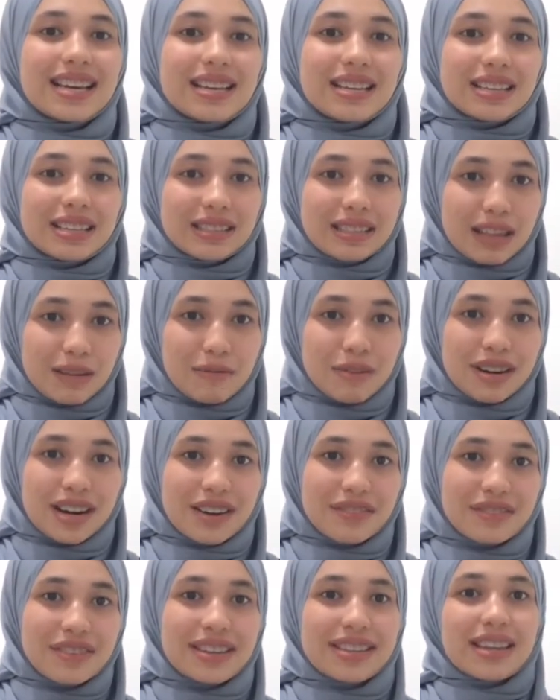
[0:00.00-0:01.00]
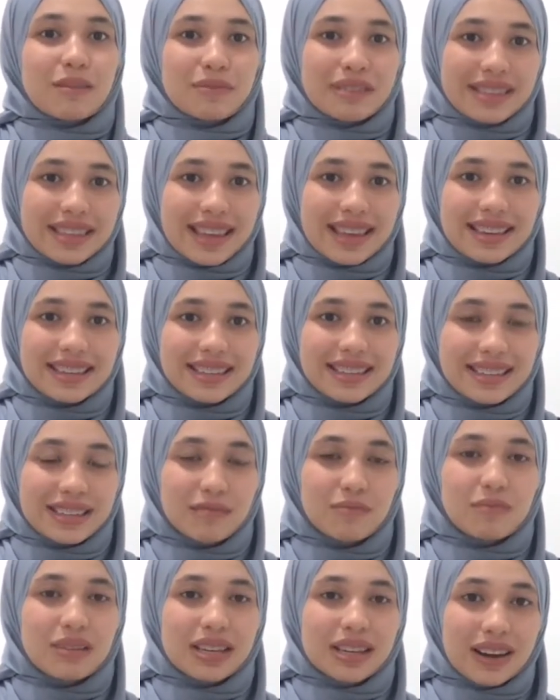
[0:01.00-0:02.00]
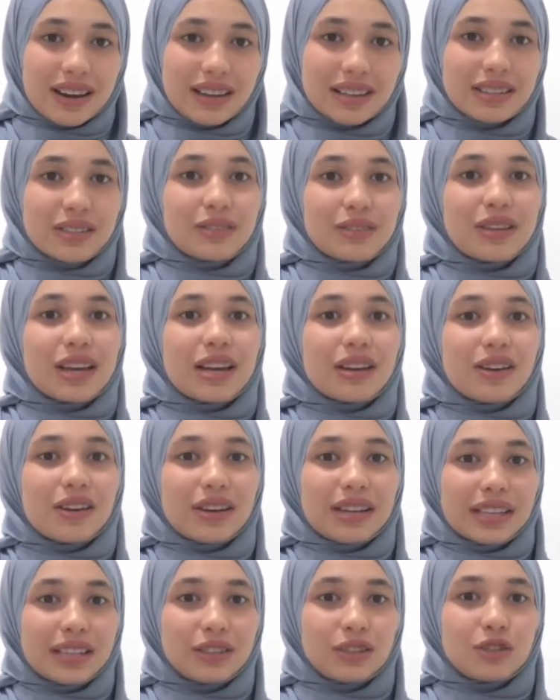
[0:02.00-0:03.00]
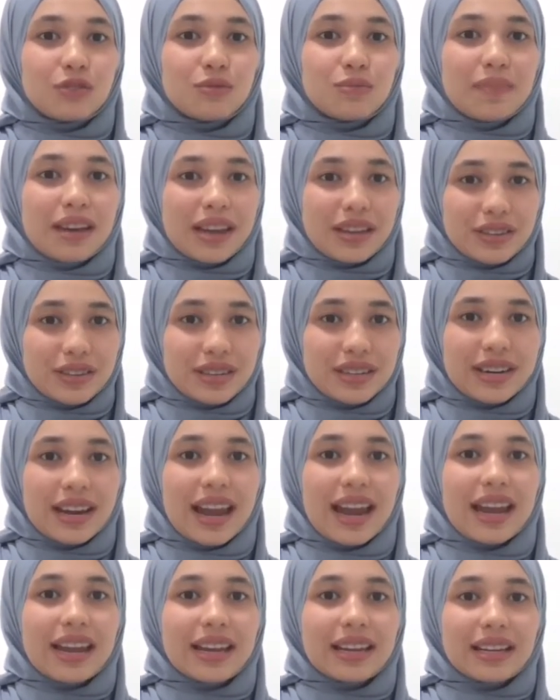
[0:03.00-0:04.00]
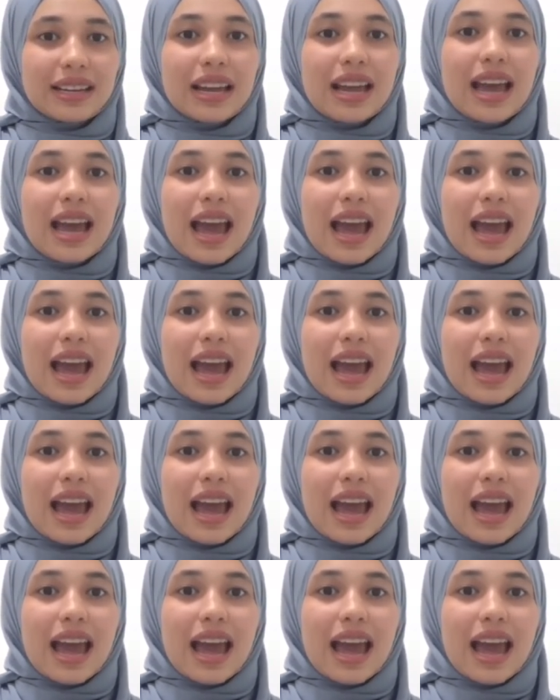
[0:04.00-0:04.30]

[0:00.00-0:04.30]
demographic segmentation because we are going to measure and